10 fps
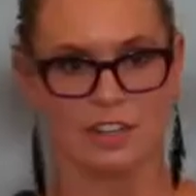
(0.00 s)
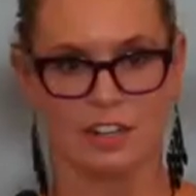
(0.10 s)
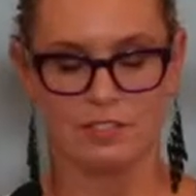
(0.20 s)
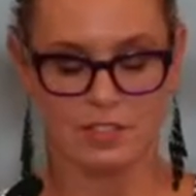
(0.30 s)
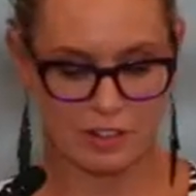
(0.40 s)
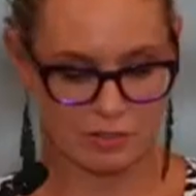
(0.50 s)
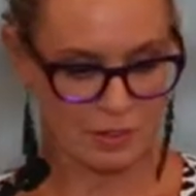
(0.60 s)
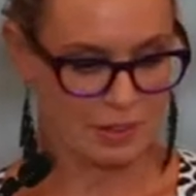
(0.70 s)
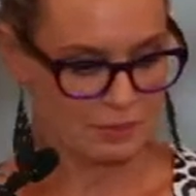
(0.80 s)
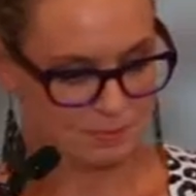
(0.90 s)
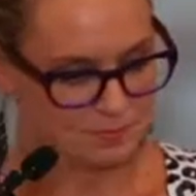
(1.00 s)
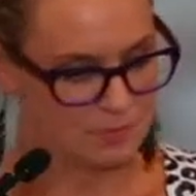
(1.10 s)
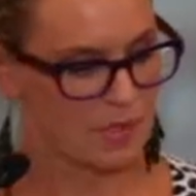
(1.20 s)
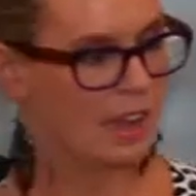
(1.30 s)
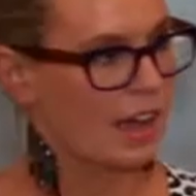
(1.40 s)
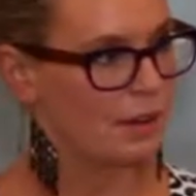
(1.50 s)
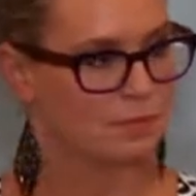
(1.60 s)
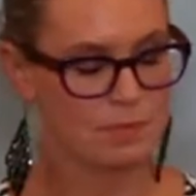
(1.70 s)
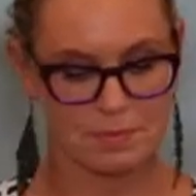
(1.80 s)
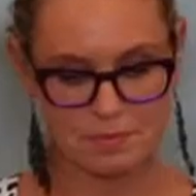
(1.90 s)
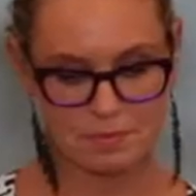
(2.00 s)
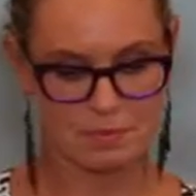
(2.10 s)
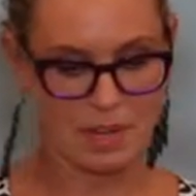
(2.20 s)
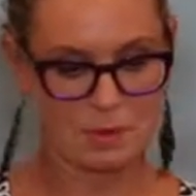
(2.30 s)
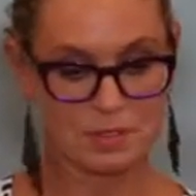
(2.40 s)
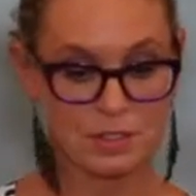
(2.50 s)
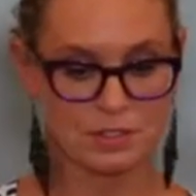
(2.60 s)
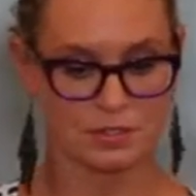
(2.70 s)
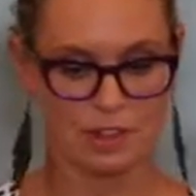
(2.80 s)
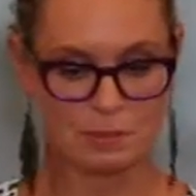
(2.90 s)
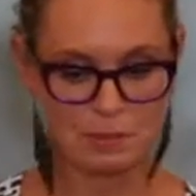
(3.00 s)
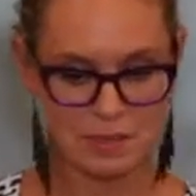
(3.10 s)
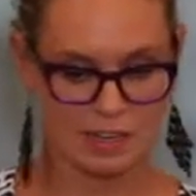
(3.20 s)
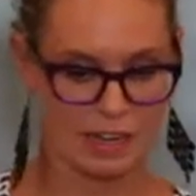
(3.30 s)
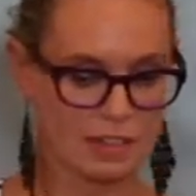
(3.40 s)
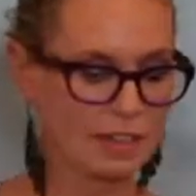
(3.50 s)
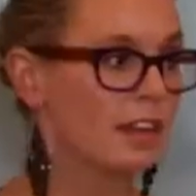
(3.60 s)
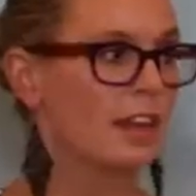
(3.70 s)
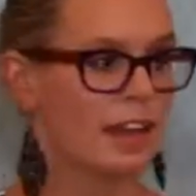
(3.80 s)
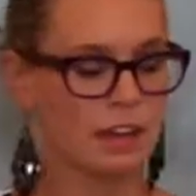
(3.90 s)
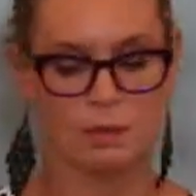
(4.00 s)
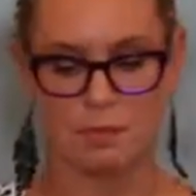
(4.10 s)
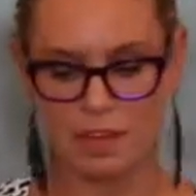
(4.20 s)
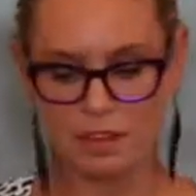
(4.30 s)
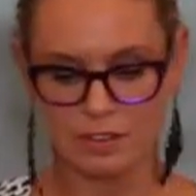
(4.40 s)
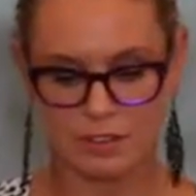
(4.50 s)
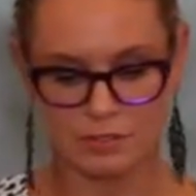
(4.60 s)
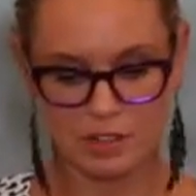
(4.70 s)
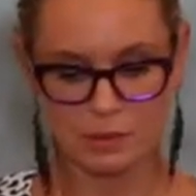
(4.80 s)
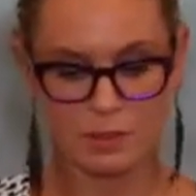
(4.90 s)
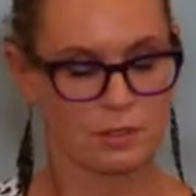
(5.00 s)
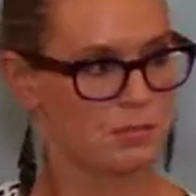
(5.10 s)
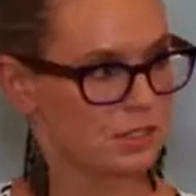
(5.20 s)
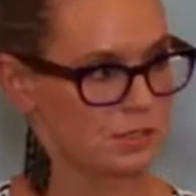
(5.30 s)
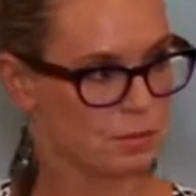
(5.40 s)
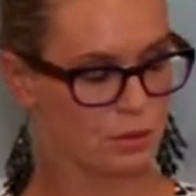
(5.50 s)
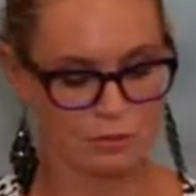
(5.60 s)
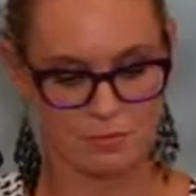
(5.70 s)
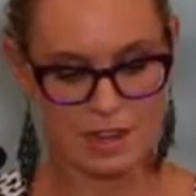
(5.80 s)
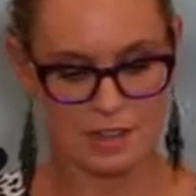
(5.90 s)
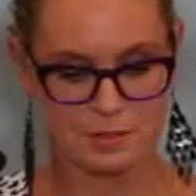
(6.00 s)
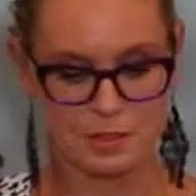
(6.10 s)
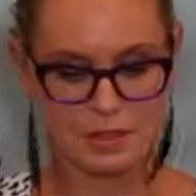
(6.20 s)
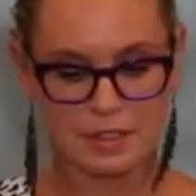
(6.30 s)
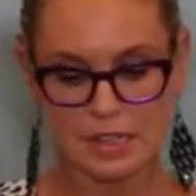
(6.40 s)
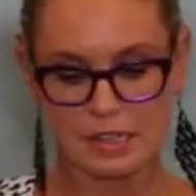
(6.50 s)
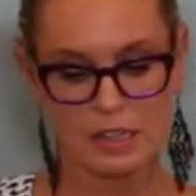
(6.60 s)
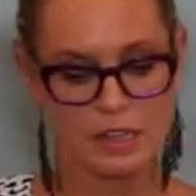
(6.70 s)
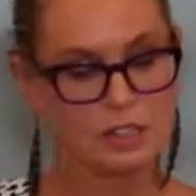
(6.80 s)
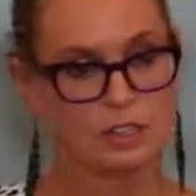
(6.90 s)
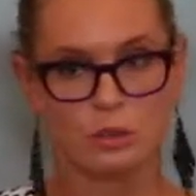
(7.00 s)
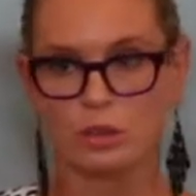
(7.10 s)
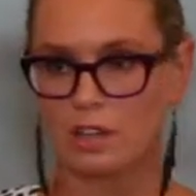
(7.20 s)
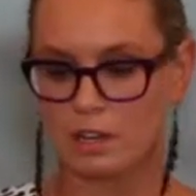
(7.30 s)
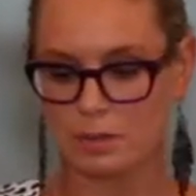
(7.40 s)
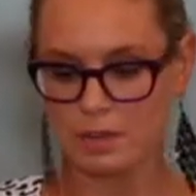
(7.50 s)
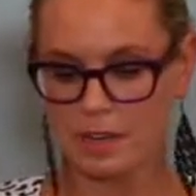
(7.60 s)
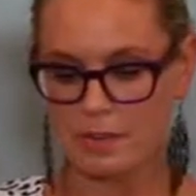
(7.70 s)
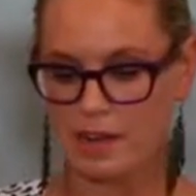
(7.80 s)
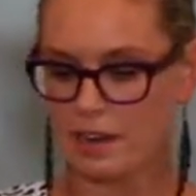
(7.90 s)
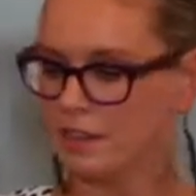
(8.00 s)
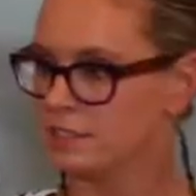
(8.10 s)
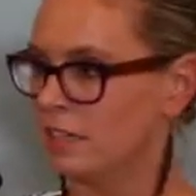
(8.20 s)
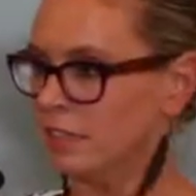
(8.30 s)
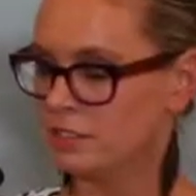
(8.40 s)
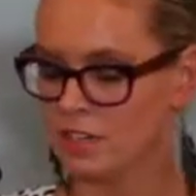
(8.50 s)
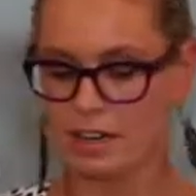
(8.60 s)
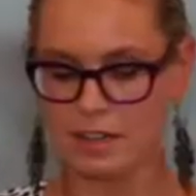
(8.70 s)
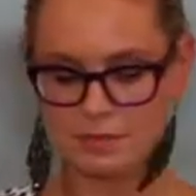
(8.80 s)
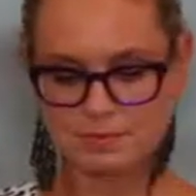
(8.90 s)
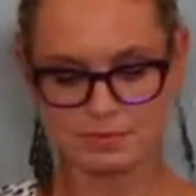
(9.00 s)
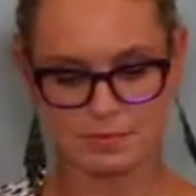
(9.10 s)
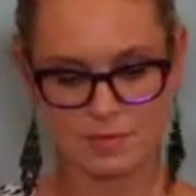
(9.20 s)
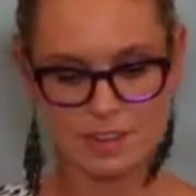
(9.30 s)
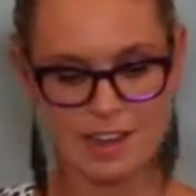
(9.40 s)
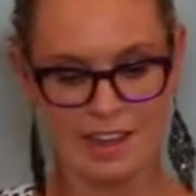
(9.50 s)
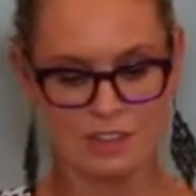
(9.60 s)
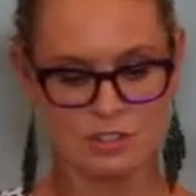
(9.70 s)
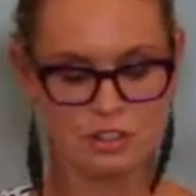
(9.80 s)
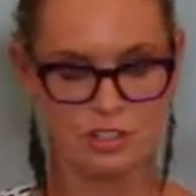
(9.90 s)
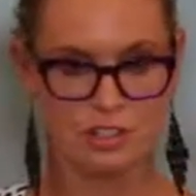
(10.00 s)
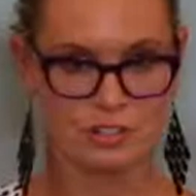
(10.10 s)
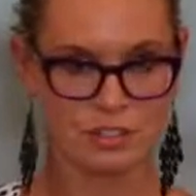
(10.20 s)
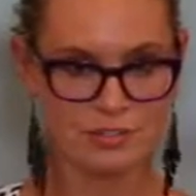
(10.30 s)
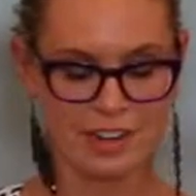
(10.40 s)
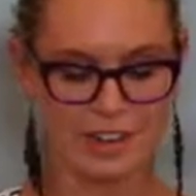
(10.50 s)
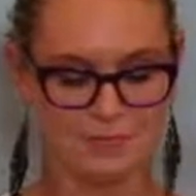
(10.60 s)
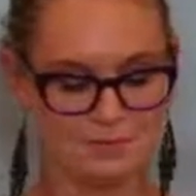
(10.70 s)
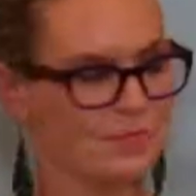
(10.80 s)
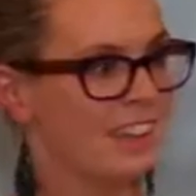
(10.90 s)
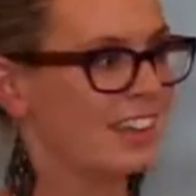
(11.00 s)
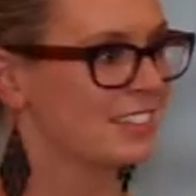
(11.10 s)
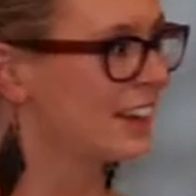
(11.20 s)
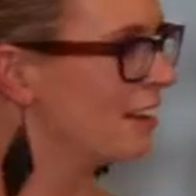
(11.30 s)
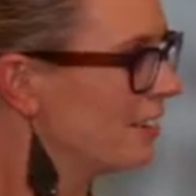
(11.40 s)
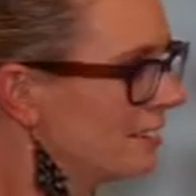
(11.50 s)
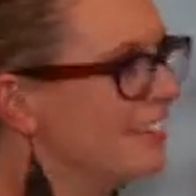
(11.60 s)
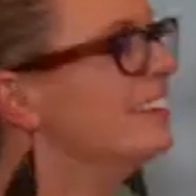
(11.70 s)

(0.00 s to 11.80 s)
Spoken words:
Good evening, everyone. My name is Philippa, and I'm here this evening with my support of my husband to talk a little bit about our son Tyler and his journey so far. Thanks, Karen.